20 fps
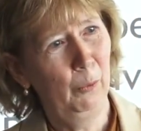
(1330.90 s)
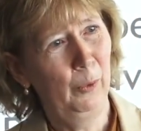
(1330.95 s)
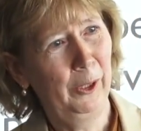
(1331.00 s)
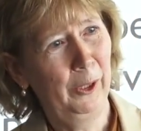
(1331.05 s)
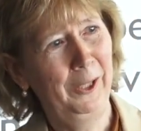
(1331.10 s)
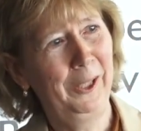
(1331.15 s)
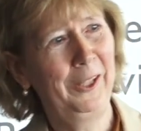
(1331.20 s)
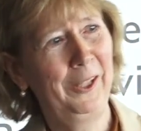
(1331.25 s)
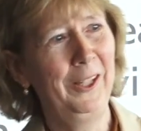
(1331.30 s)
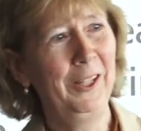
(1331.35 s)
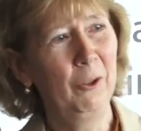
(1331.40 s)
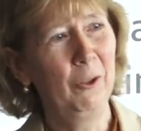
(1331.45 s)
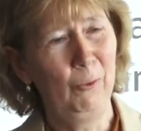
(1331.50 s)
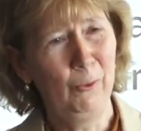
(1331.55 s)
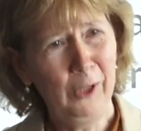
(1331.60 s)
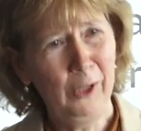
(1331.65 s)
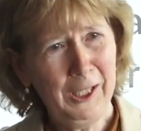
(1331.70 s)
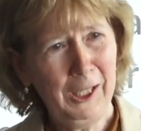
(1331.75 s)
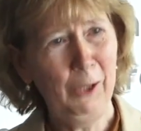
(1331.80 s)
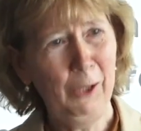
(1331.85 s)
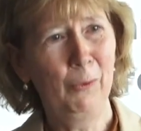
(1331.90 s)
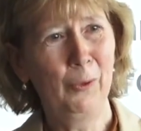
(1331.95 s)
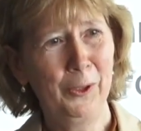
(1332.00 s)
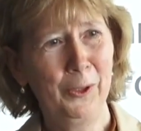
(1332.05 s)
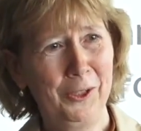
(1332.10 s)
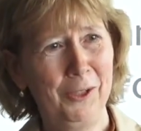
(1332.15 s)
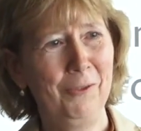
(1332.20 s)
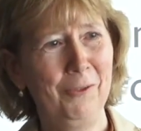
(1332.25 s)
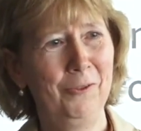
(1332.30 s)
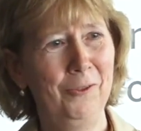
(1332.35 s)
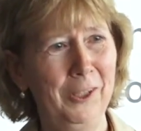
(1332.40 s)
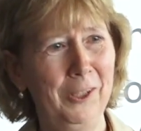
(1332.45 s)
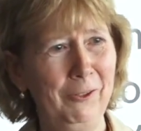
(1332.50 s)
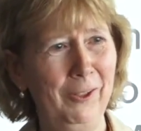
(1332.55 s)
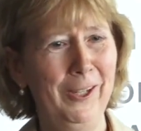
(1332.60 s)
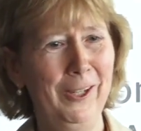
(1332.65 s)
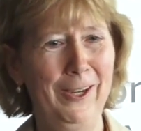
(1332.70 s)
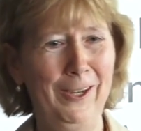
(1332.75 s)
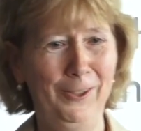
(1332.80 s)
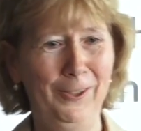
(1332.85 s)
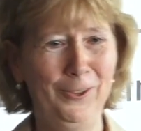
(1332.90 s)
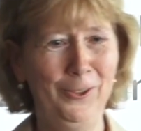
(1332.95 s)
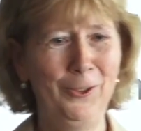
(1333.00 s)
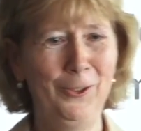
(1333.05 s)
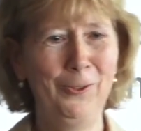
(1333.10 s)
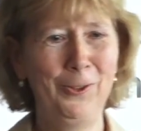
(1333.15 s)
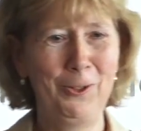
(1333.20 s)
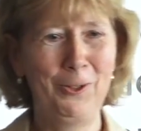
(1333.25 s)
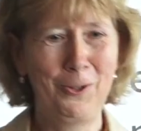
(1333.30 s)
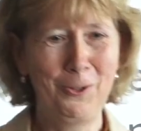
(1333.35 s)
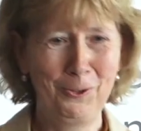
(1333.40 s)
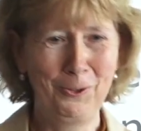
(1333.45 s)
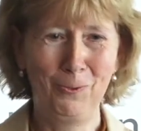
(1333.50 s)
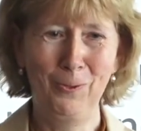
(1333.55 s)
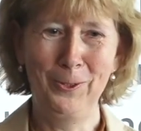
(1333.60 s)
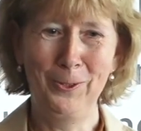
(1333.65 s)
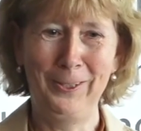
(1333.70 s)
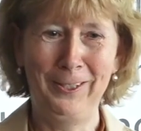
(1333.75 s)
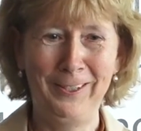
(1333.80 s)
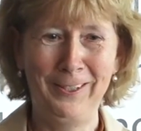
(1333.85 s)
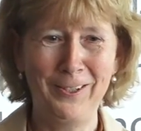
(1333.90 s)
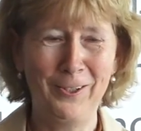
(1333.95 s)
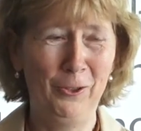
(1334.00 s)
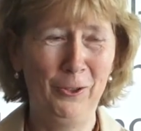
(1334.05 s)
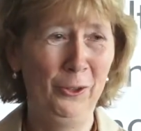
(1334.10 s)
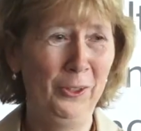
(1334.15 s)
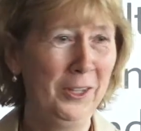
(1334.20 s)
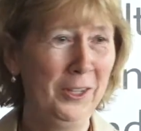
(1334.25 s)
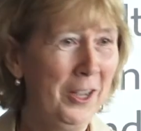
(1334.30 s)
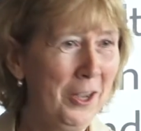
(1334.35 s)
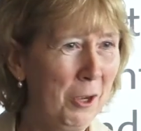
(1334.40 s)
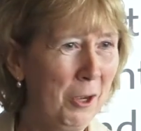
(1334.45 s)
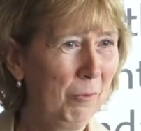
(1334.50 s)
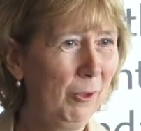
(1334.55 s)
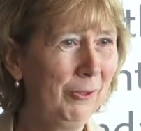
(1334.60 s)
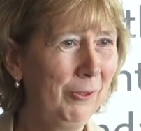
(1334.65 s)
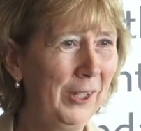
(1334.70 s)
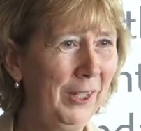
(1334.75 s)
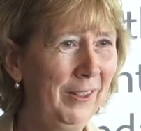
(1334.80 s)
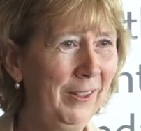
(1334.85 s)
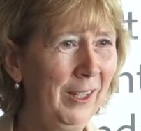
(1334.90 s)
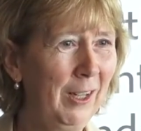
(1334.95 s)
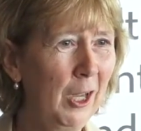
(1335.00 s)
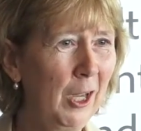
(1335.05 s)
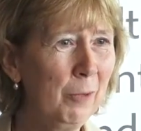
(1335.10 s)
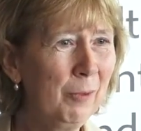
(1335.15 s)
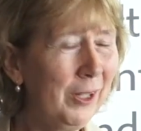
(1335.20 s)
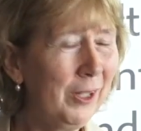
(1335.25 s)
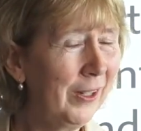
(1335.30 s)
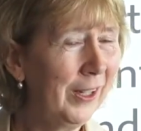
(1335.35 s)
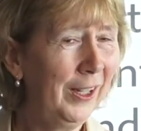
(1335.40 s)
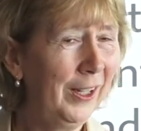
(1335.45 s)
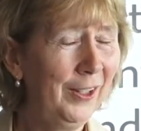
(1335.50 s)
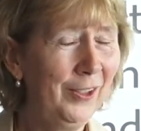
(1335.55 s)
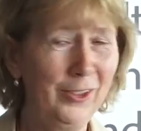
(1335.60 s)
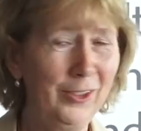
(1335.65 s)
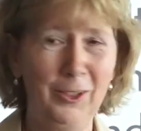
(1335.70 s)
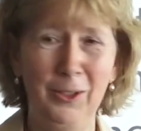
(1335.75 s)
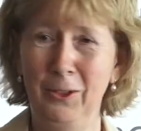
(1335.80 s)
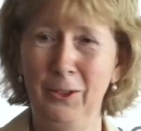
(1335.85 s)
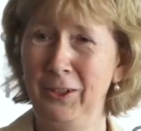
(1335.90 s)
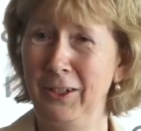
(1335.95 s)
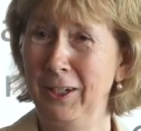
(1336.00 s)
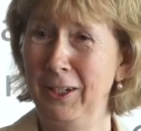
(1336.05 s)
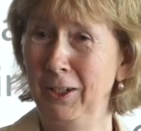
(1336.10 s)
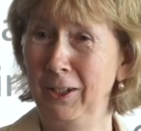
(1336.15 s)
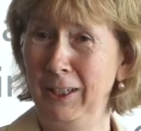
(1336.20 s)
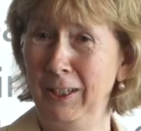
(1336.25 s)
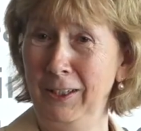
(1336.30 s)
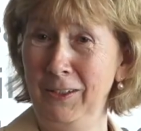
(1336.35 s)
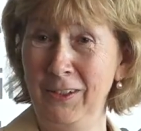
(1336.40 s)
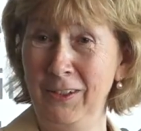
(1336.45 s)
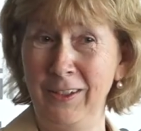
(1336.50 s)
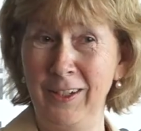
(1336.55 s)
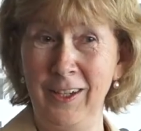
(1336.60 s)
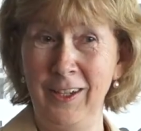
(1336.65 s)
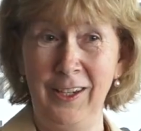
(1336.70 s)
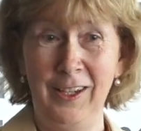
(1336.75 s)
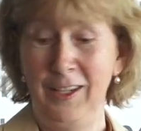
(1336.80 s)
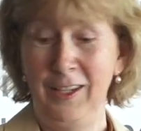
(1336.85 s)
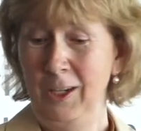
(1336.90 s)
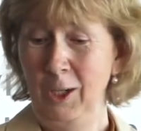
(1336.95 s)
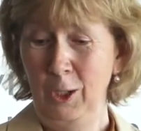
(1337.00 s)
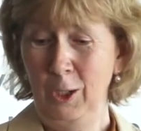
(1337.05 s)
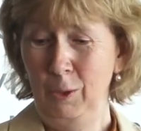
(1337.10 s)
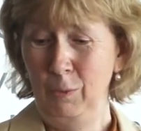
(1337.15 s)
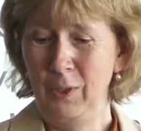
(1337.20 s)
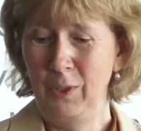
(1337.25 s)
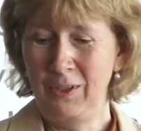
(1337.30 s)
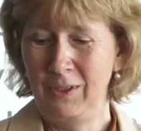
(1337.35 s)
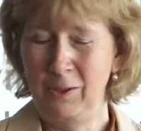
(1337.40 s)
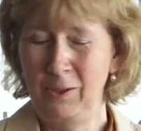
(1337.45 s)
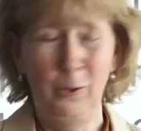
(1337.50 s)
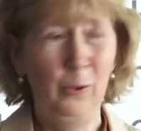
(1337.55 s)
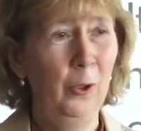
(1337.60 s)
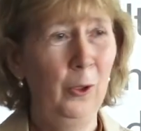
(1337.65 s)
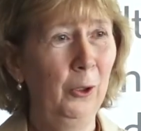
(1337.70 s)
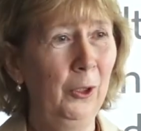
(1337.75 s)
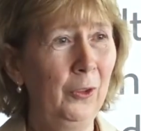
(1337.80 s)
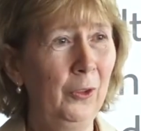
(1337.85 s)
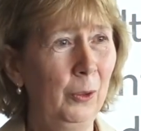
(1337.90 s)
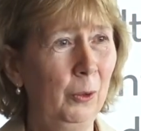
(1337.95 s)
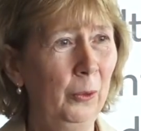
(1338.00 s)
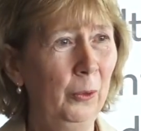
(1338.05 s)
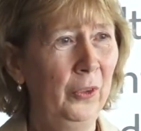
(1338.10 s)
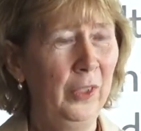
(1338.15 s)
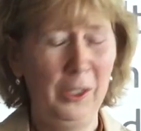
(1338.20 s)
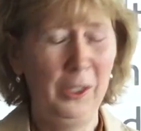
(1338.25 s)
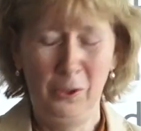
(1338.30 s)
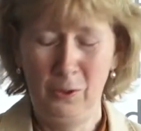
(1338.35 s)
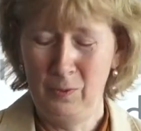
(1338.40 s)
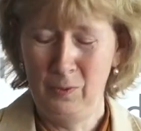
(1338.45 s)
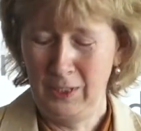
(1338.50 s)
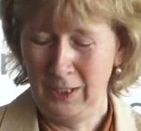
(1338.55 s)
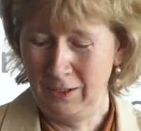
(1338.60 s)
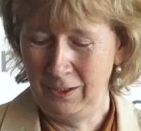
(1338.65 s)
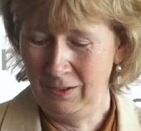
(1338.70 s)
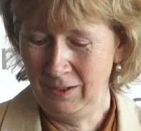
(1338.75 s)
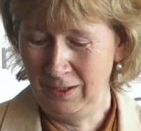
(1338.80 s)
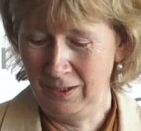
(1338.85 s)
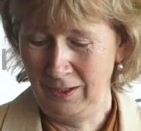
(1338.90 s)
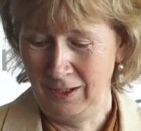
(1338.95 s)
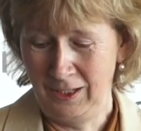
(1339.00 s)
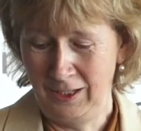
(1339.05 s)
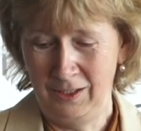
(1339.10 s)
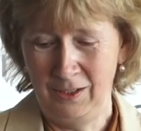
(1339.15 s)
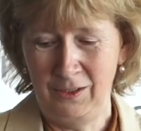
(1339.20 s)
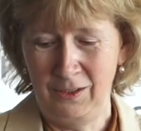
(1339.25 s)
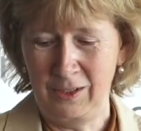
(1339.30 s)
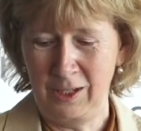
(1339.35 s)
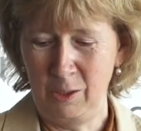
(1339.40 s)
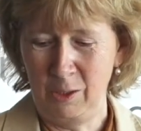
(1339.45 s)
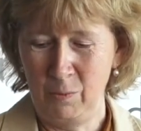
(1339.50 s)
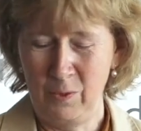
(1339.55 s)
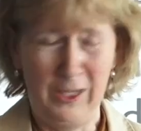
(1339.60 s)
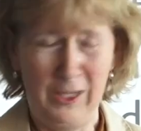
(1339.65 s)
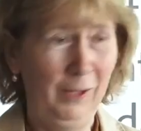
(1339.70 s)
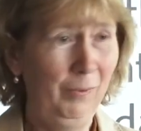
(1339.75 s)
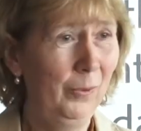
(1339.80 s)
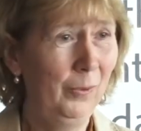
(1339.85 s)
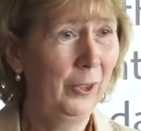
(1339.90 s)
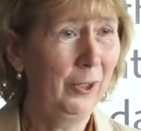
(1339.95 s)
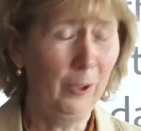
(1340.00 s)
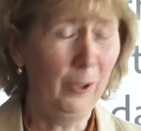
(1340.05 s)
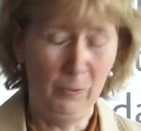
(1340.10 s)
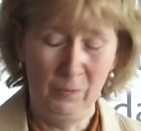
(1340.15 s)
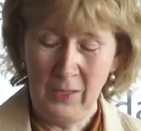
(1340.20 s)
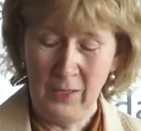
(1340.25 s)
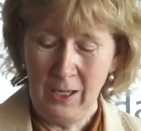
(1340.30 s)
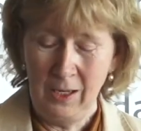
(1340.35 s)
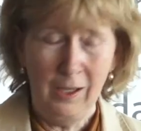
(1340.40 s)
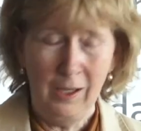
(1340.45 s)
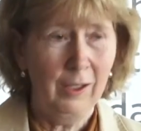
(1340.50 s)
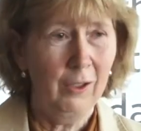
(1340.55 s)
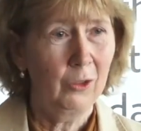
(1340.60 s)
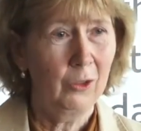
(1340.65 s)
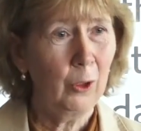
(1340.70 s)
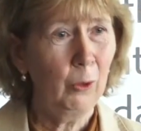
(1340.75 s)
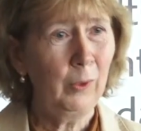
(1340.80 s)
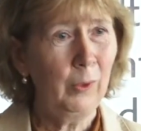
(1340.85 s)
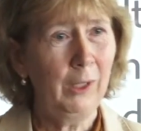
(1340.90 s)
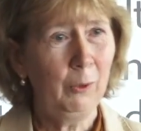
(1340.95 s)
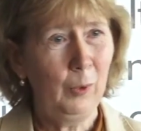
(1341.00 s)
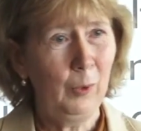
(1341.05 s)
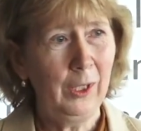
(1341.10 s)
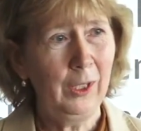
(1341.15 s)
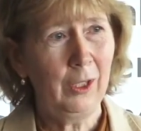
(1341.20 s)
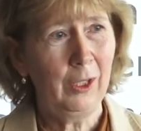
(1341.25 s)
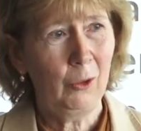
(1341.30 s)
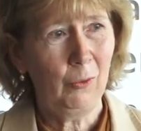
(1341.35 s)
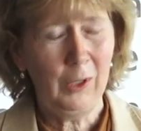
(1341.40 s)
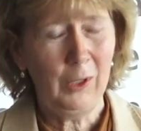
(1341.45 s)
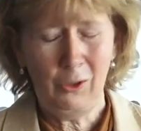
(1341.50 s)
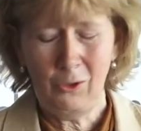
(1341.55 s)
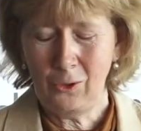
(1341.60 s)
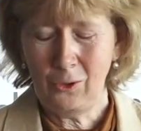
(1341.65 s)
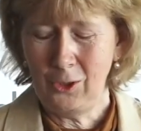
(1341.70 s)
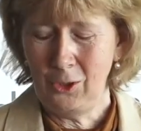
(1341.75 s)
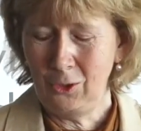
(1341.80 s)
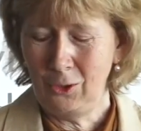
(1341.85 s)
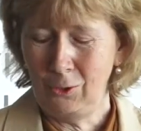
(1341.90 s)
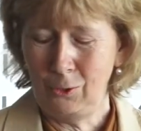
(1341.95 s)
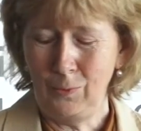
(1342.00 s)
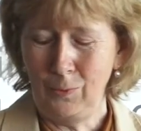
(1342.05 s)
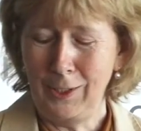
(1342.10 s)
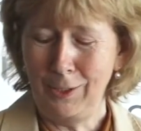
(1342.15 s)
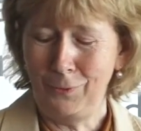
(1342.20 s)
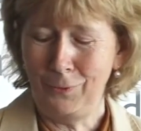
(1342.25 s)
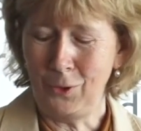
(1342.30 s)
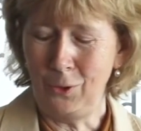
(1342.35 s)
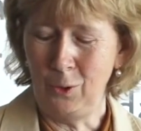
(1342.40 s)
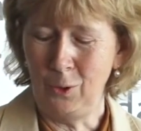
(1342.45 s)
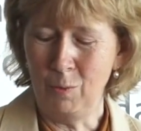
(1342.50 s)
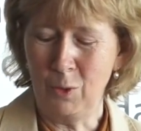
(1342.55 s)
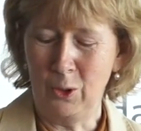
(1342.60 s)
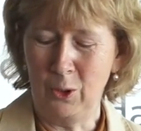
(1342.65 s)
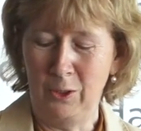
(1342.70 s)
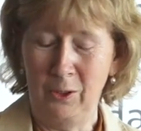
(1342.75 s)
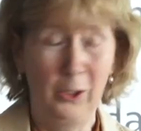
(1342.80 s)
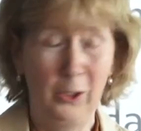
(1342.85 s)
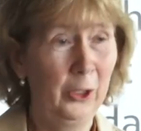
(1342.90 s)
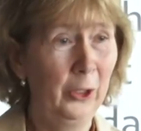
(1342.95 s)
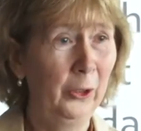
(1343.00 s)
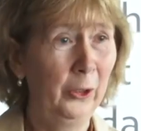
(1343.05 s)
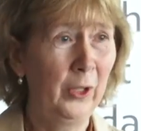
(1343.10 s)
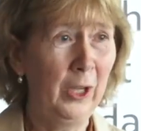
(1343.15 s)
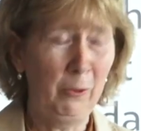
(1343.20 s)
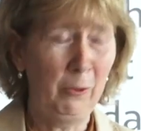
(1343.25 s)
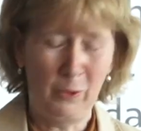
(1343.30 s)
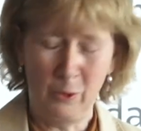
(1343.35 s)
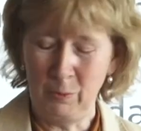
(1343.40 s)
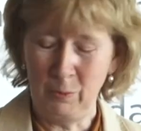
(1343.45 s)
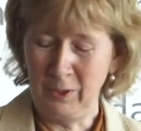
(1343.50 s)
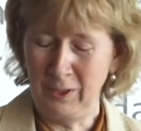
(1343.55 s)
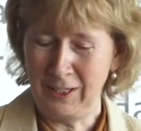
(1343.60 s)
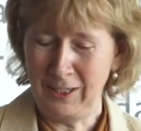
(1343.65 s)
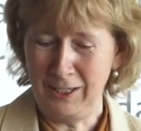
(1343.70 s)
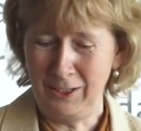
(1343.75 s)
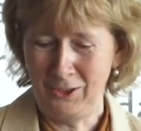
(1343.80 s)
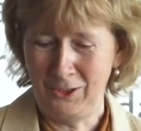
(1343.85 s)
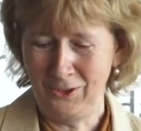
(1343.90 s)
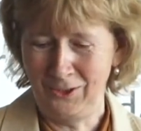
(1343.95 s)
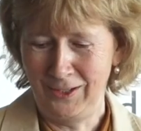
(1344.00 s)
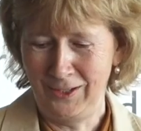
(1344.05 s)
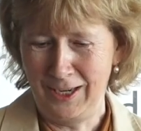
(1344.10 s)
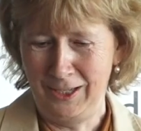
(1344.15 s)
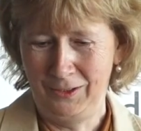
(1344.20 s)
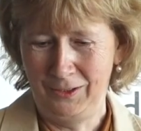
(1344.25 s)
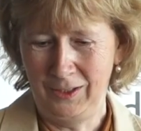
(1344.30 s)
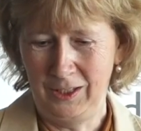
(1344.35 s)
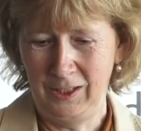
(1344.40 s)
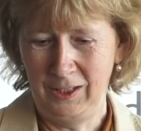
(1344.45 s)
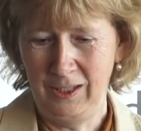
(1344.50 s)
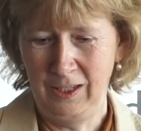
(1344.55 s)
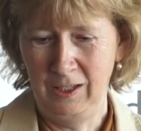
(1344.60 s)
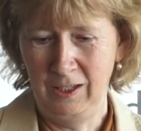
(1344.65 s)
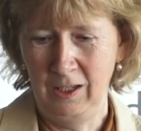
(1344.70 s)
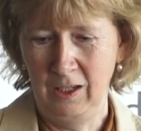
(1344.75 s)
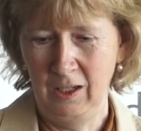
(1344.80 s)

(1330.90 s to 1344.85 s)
working, really working very hard and doing good work on preventing climate change, and on the other hand, we're still going to continue in, eh, in the same way. So, so we as researchers, we have to do more on our communication, I think.